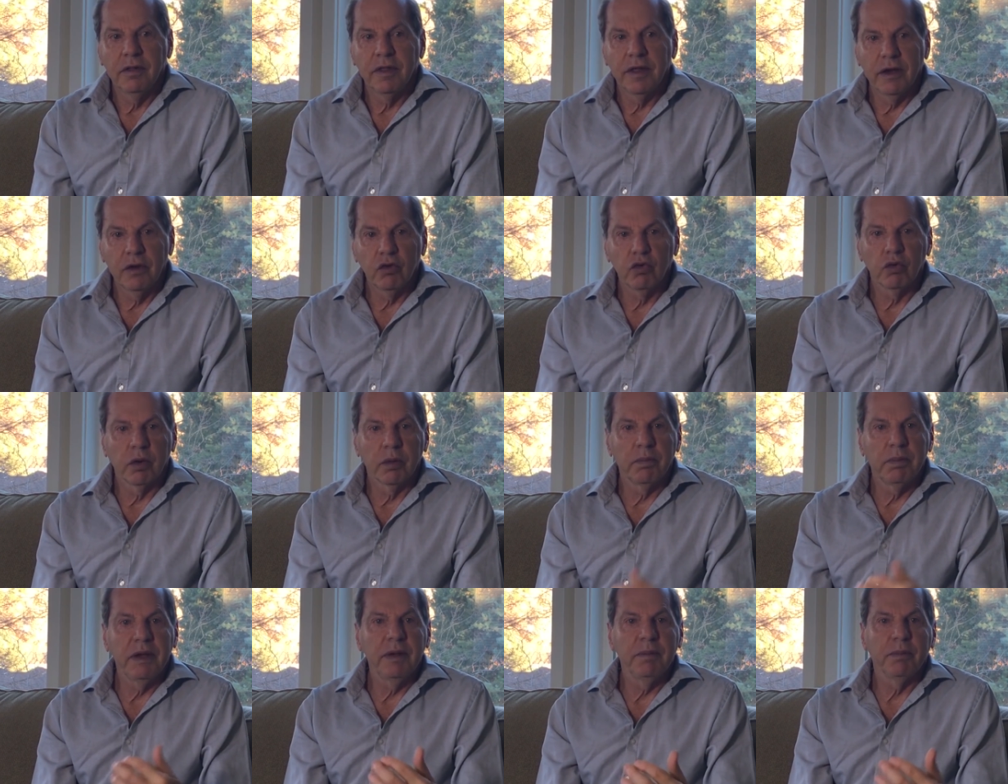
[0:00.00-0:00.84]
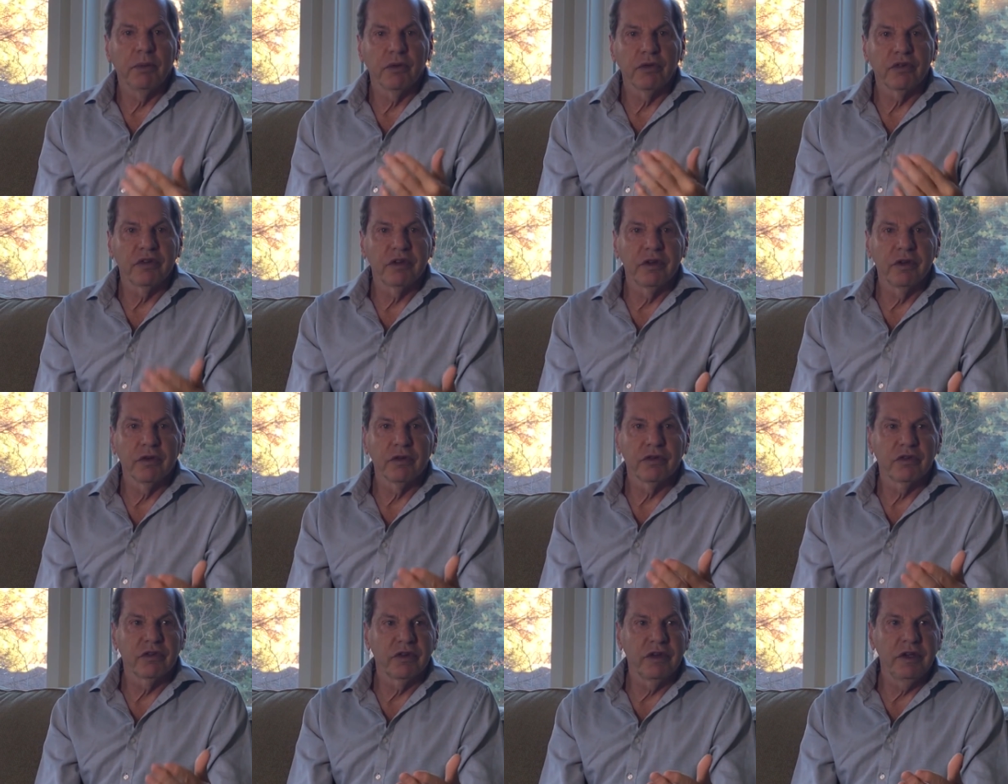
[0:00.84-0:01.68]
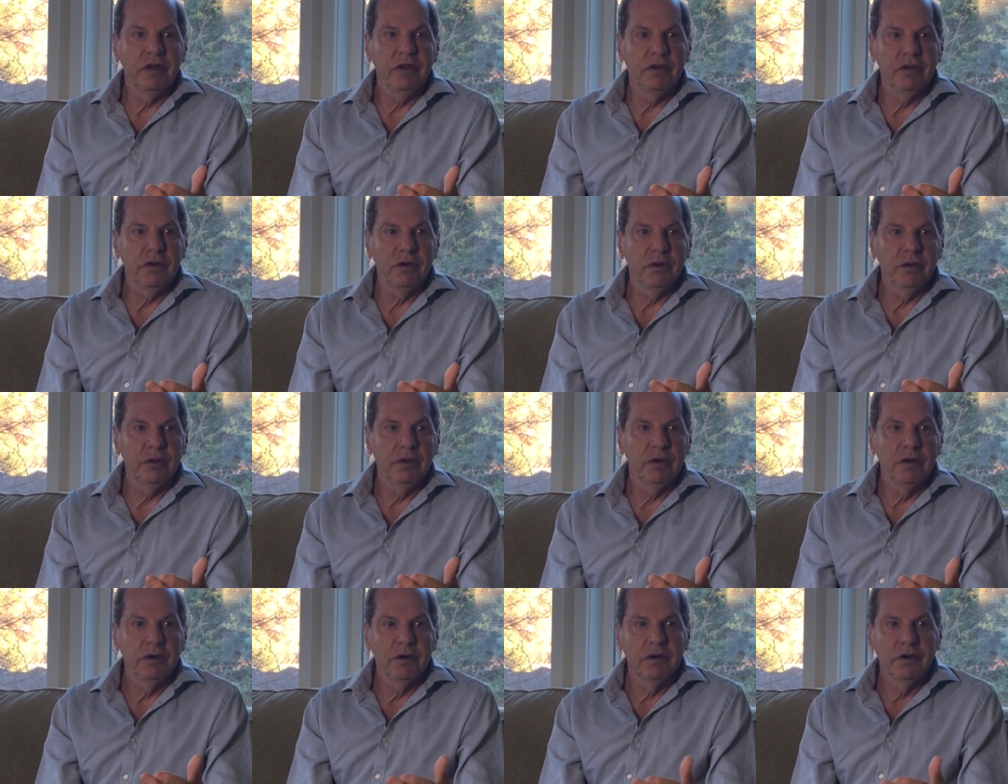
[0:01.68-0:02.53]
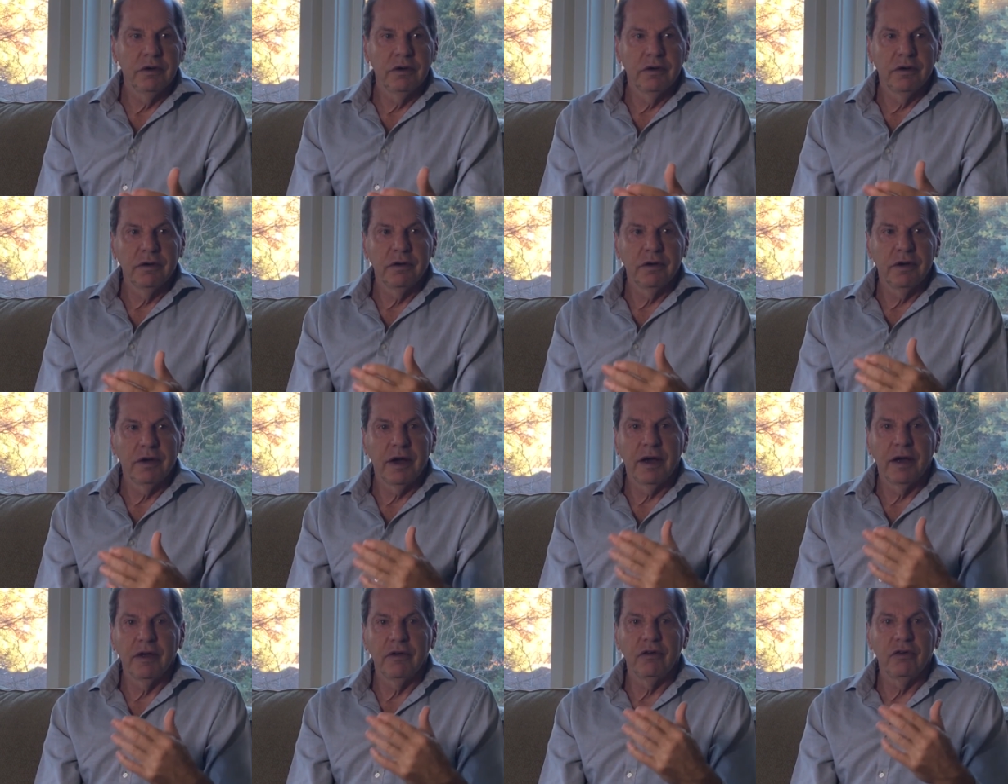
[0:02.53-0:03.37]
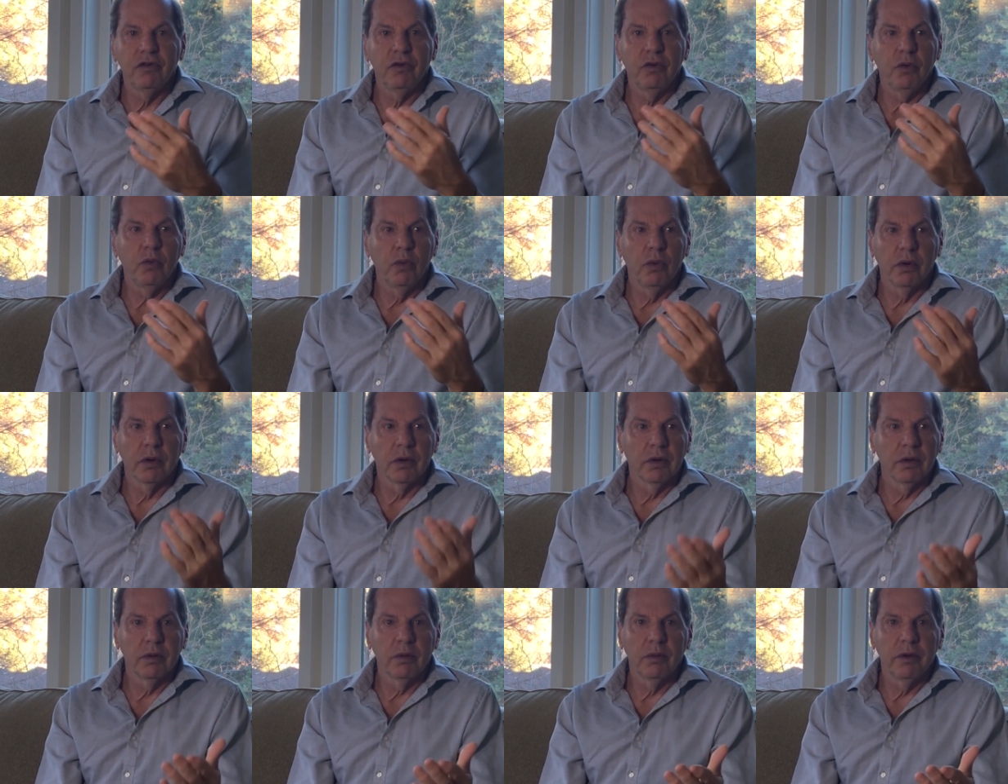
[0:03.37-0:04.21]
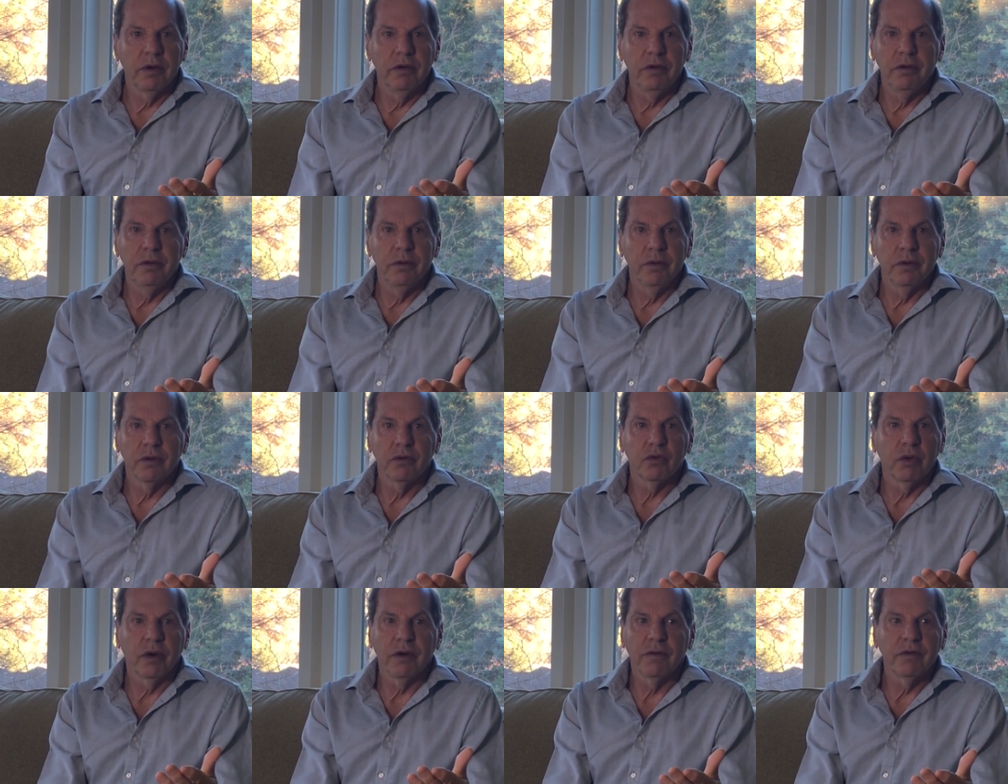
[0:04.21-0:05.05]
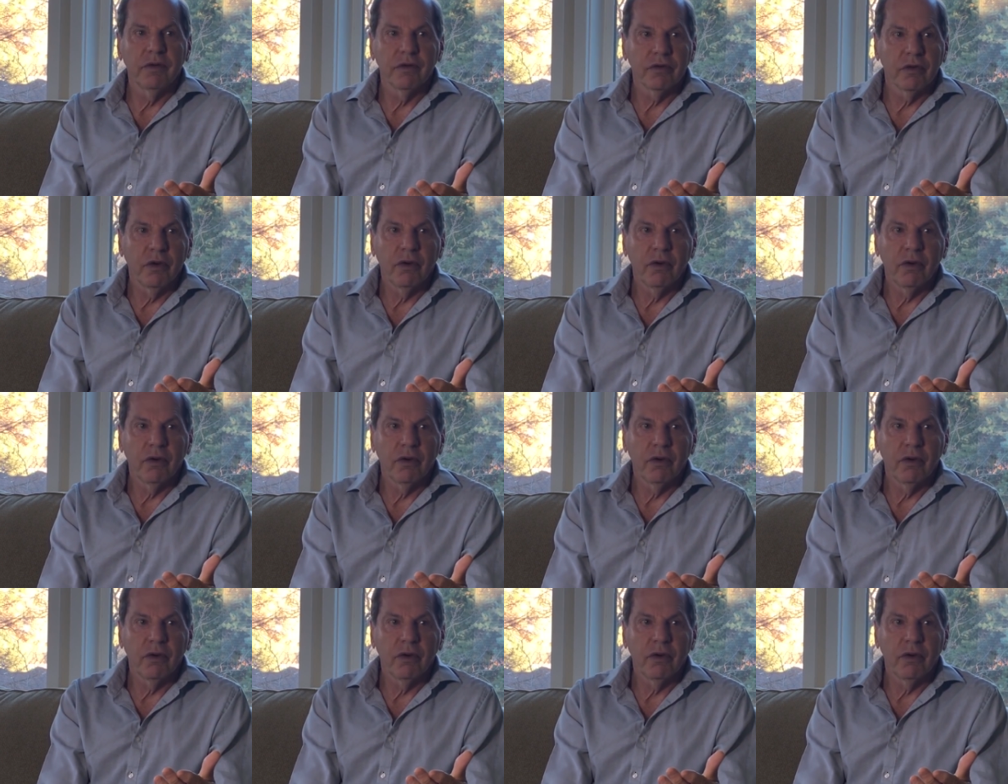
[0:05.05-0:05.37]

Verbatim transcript: things where people still see you as you were when you were 12 years